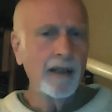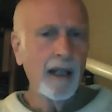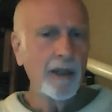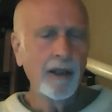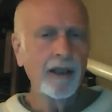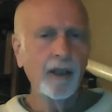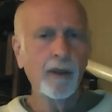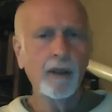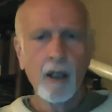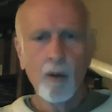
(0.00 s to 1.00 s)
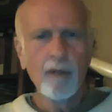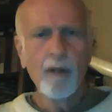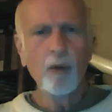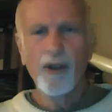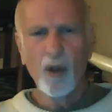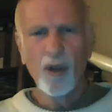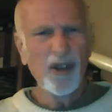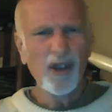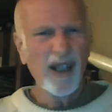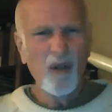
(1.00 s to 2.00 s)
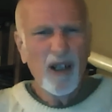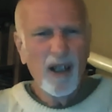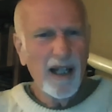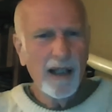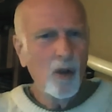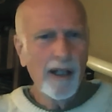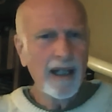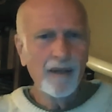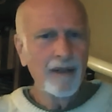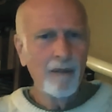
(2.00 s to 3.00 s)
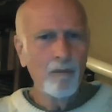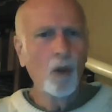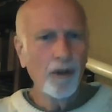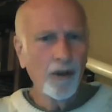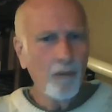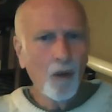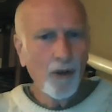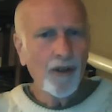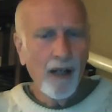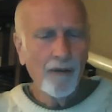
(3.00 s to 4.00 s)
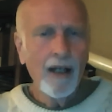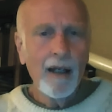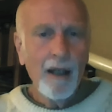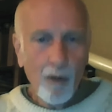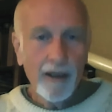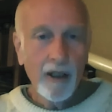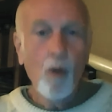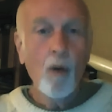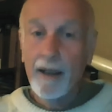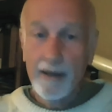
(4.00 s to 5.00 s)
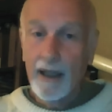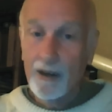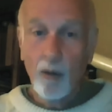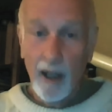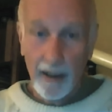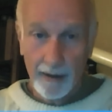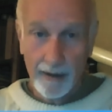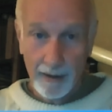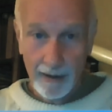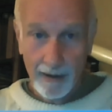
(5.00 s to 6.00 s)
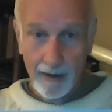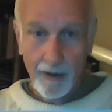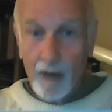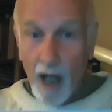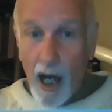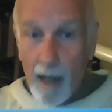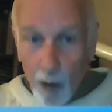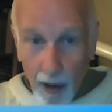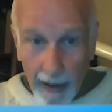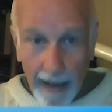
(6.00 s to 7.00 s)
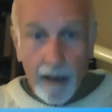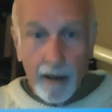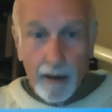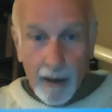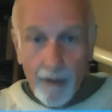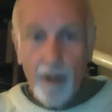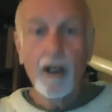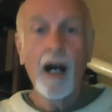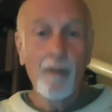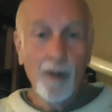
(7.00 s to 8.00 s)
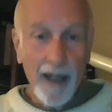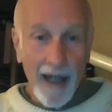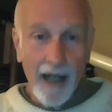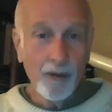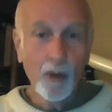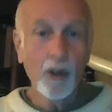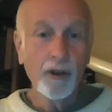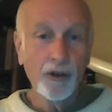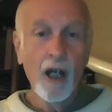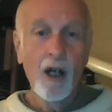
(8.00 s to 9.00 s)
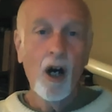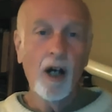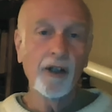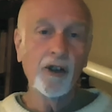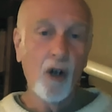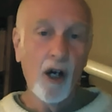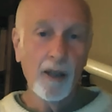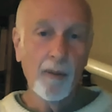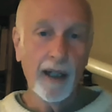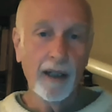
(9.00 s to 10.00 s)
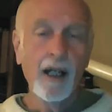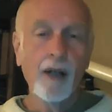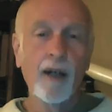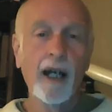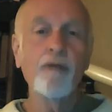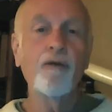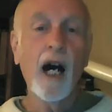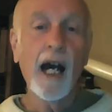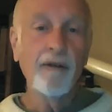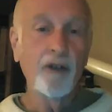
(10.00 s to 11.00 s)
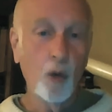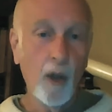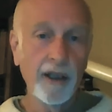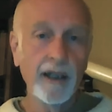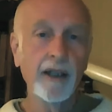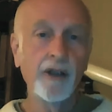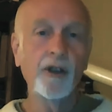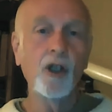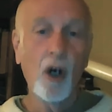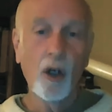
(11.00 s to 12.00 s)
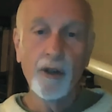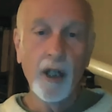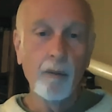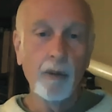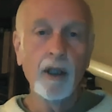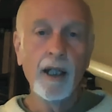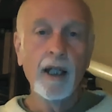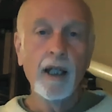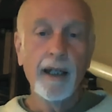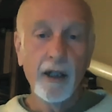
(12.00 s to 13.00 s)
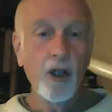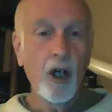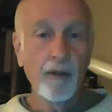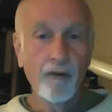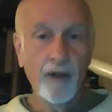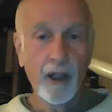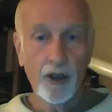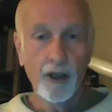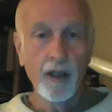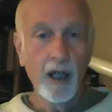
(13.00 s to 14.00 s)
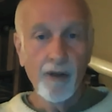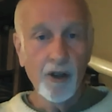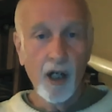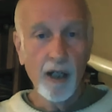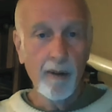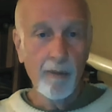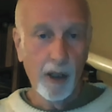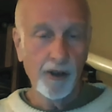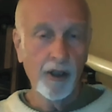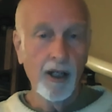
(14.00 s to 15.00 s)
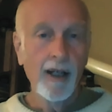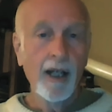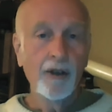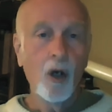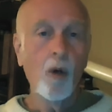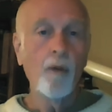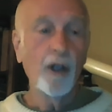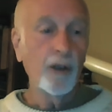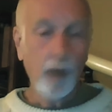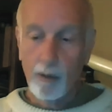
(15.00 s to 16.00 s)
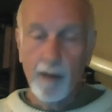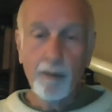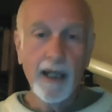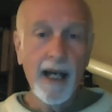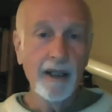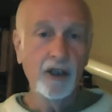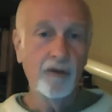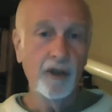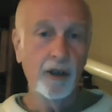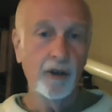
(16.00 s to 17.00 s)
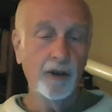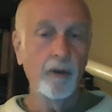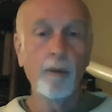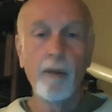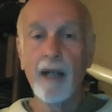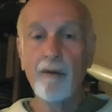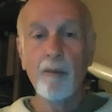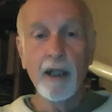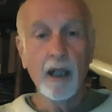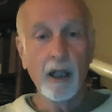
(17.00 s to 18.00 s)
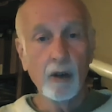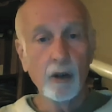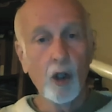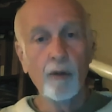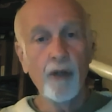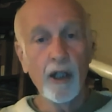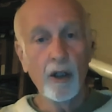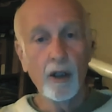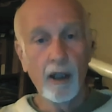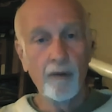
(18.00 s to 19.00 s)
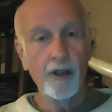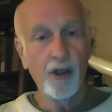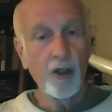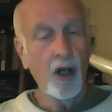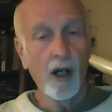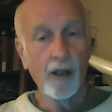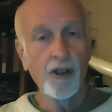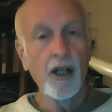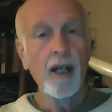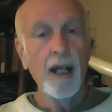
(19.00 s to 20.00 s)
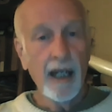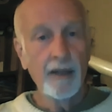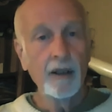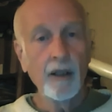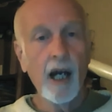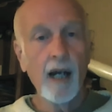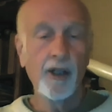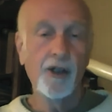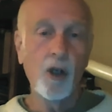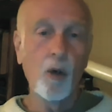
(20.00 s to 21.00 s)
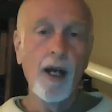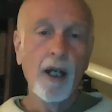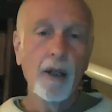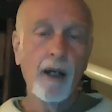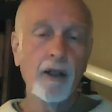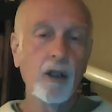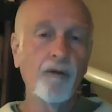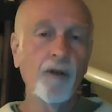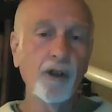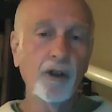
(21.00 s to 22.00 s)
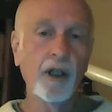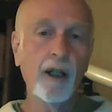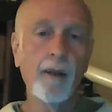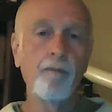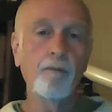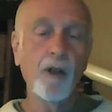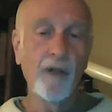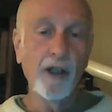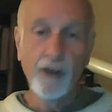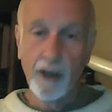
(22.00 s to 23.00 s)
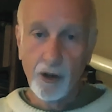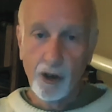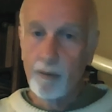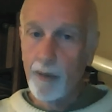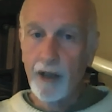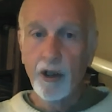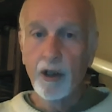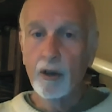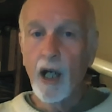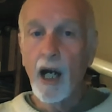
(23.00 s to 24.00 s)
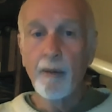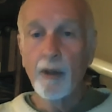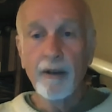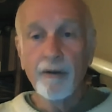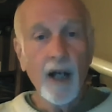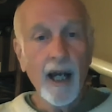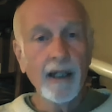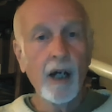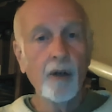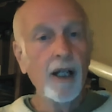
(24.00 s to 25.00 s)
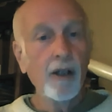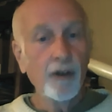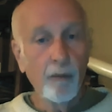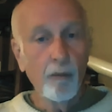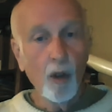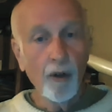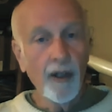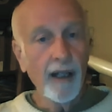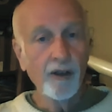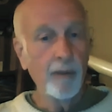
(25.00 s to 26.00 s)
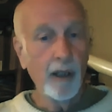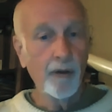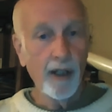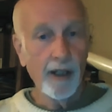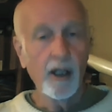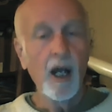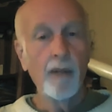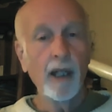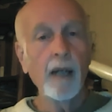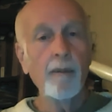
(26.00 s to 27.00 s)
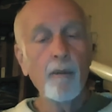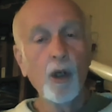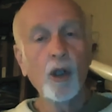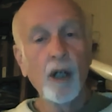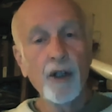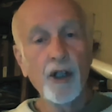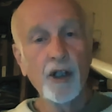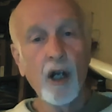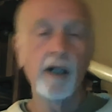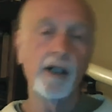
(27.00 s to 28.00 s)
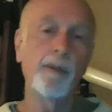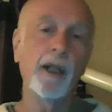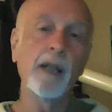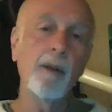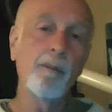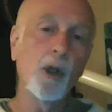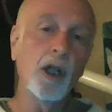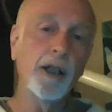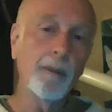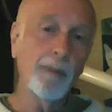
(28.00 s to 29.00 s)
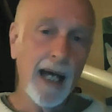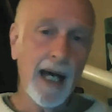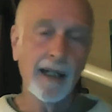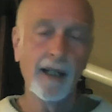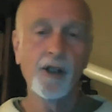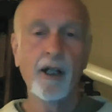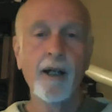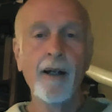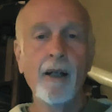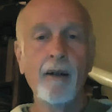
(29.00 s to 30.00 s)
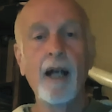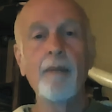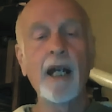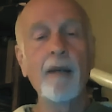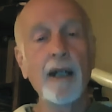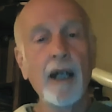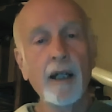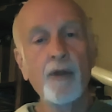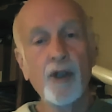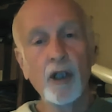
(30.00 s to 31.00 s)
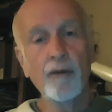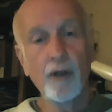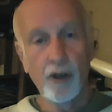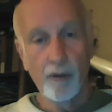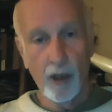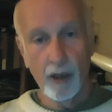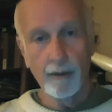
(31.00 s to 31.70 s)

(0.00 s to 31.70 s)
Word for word: I'm hearing this, but what about resources? Like, where can I go to get more, more stuff? Well, you know what? Guess what? The library. The library has books on astronomy, right? 520 is the call number in nonfiction of astronomy books. So there's probably planispheres. There may even be a globe of the earth, of the stars in the library. So uh, your first um, visit should be to your library to find out some more things about this. Pick up a book on the stars. Pick up a book on the planets. Right? Maybe an observer's book.